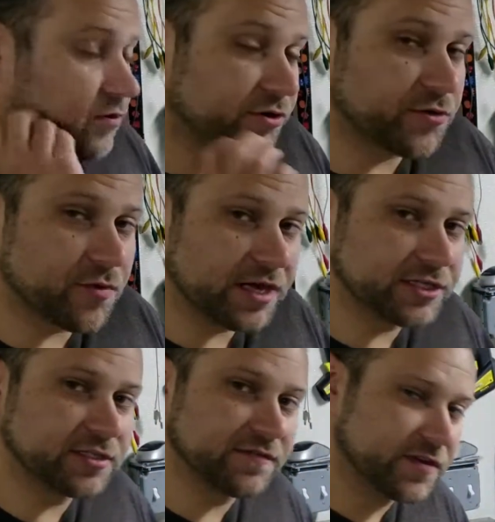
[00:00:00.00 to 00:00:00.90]
the
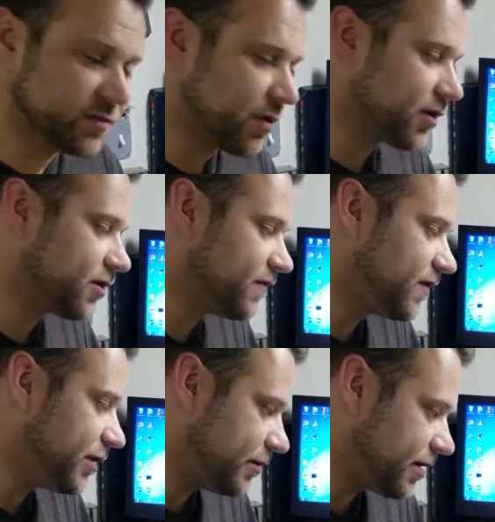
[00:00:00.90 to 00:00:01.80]
duration of this part of the
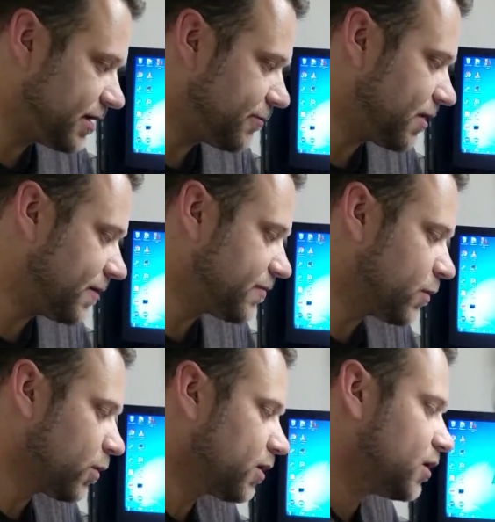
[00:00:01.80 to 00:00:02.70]
video at any rate,
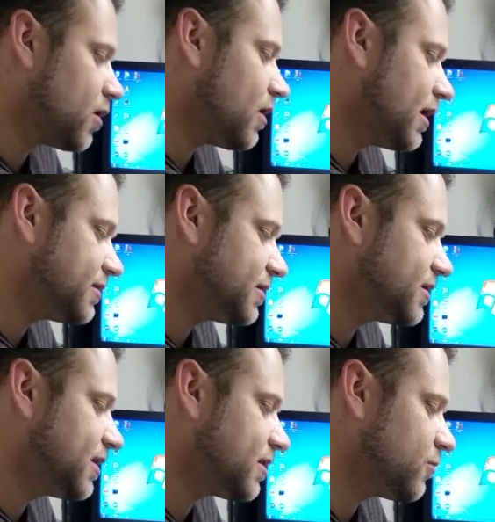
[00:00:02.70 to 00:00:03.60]
we're going to go ahead and
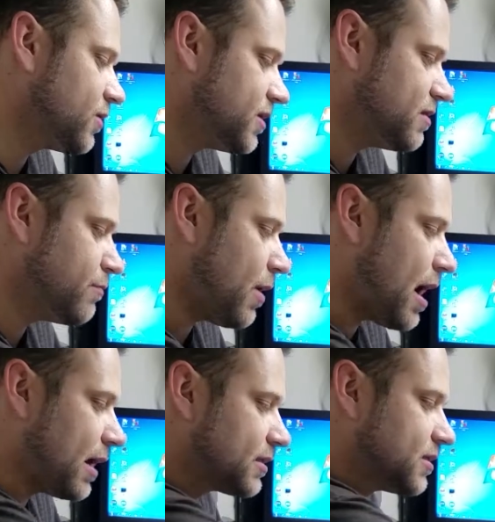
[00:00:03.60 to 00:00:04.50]
stick with the
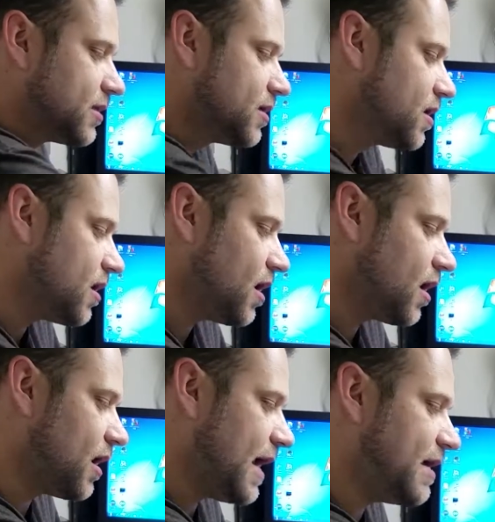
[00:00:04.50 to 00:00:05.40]
boxed
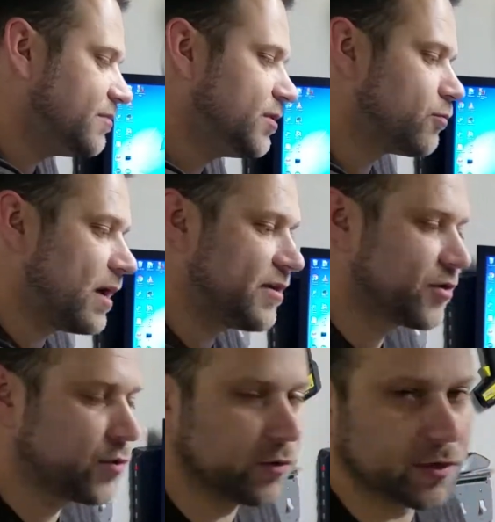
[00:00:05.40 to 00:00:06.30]
AMD Wraith
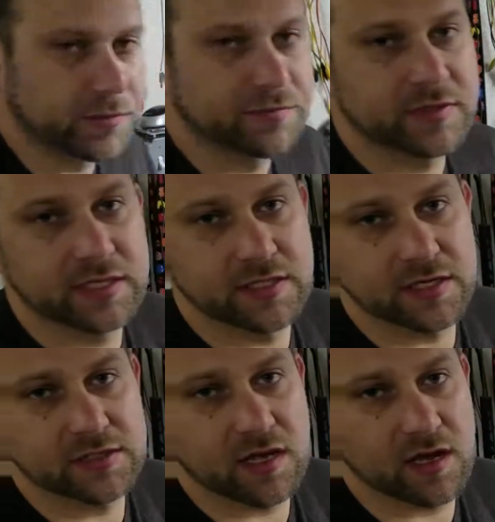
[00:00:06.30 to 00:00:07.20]
cooler that
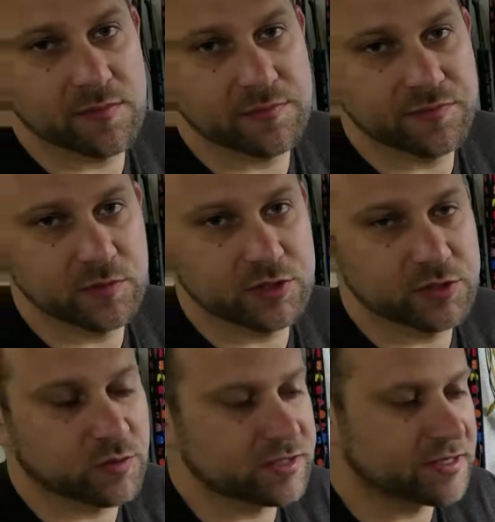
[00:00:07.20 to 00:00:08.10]
does come with the
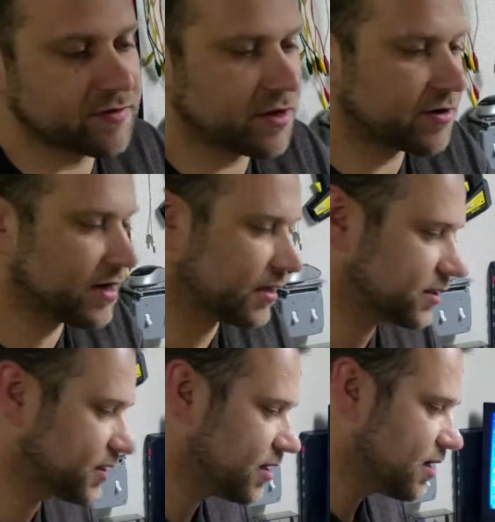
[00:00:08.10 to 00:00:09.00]

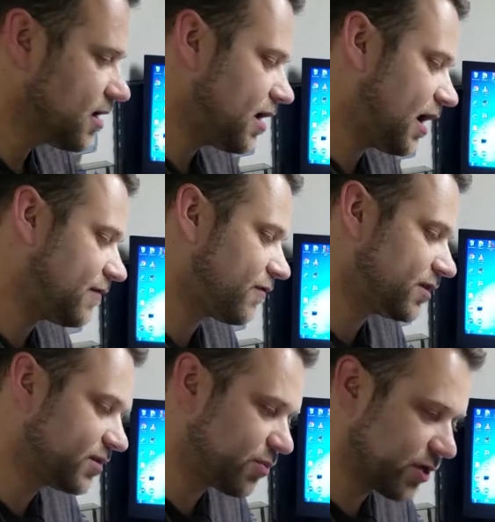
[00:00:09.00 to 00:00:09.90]
2700X. I've read
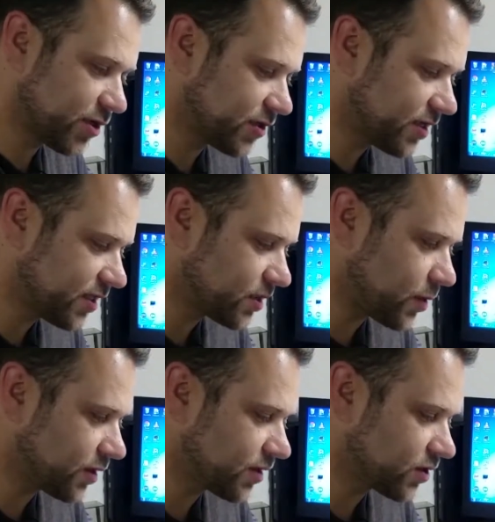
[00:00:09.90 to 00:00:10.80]
some pretty good things
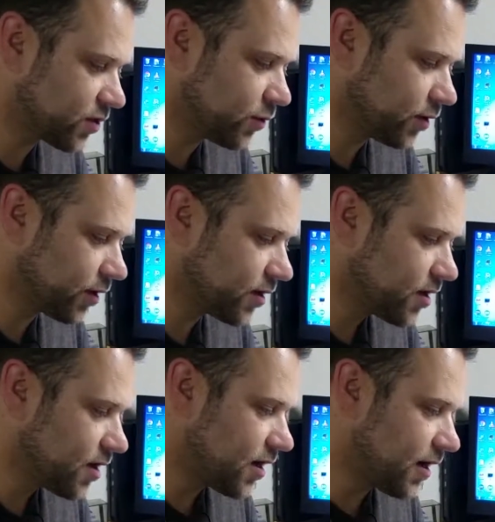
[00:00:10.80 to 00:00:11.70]
about this cooler,
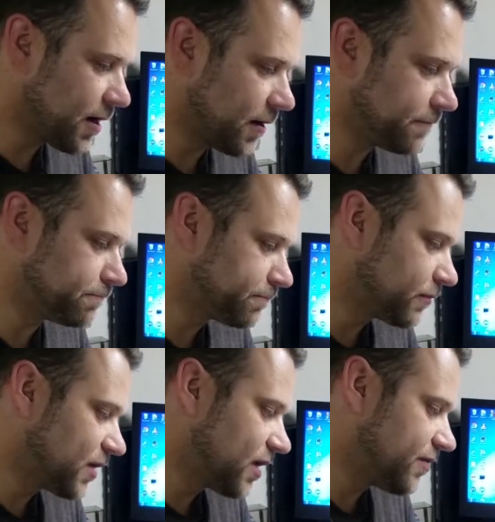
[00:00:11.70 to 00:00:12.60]
that
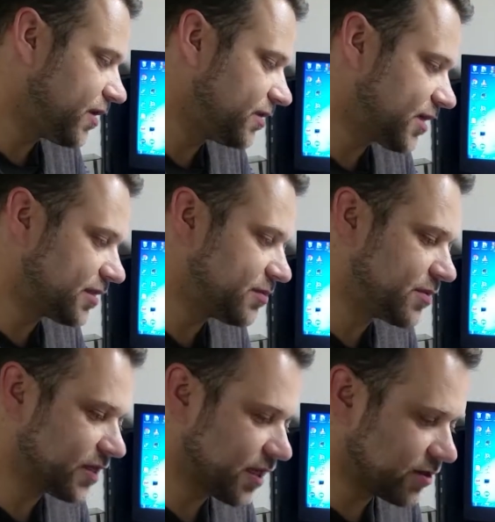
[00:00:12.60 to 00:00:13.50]
it's got some
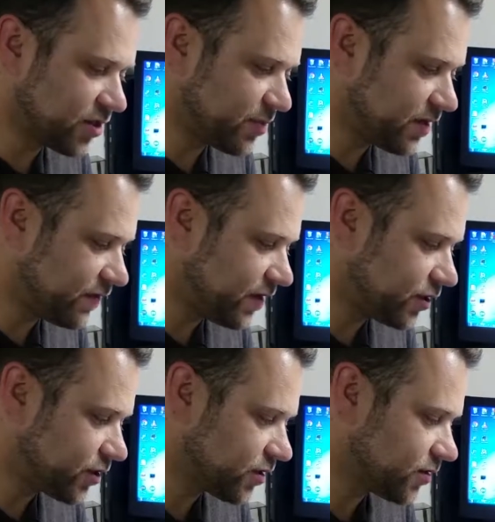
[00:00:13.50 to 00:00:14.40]
nice RGB
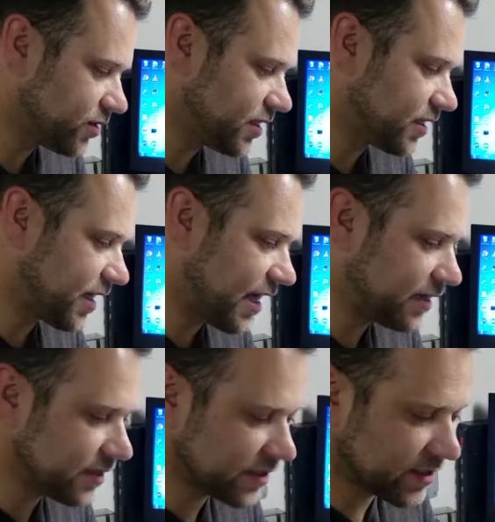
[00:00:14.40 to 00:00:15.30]
features, that it
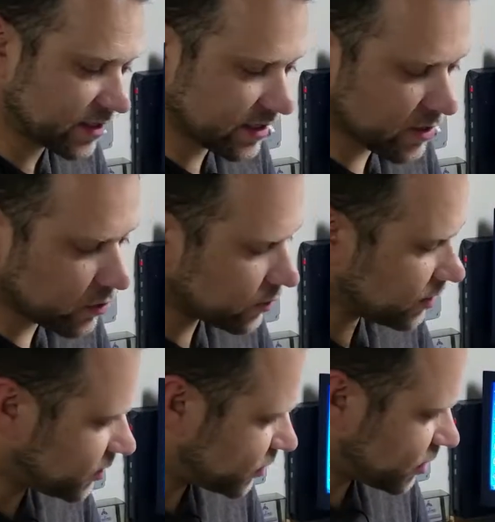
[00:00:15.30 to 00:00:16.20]
can decently cool
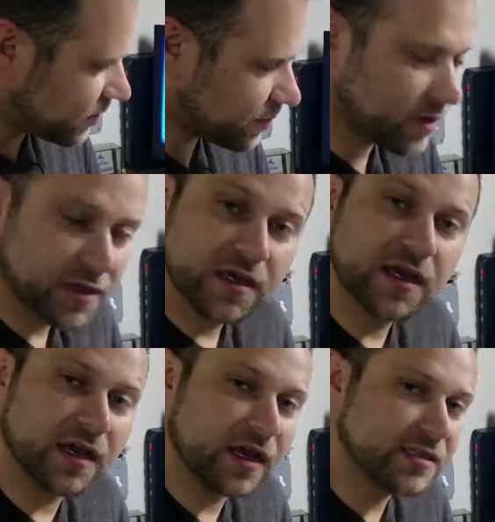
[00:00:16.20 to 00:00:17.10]
this chip
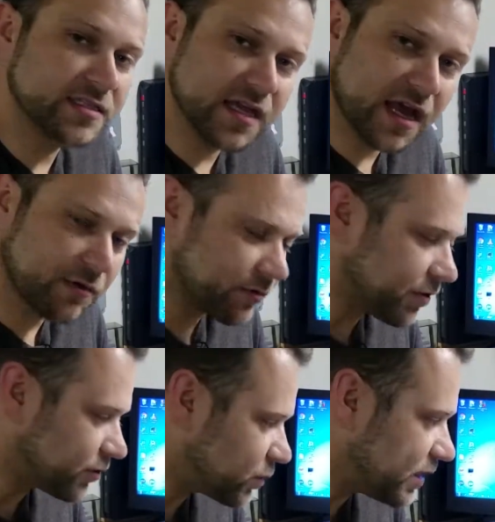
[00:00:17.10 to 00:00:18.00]
at stock with
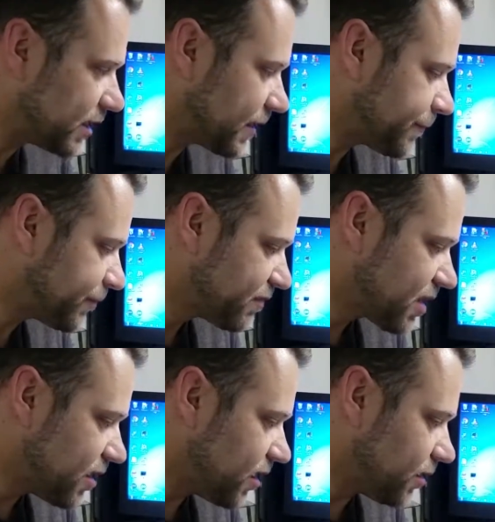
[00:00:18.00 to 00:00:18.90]
no tweaking.
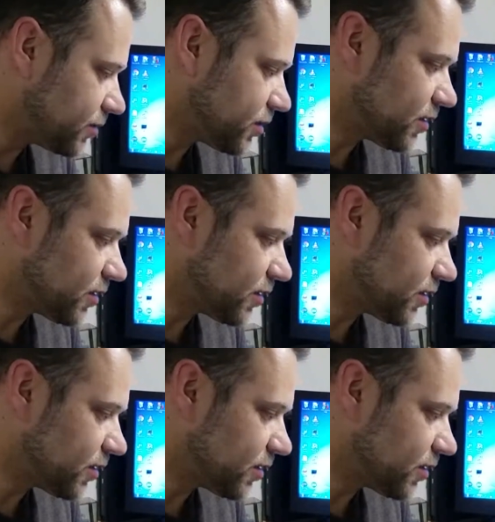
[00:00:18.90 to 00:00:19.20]
So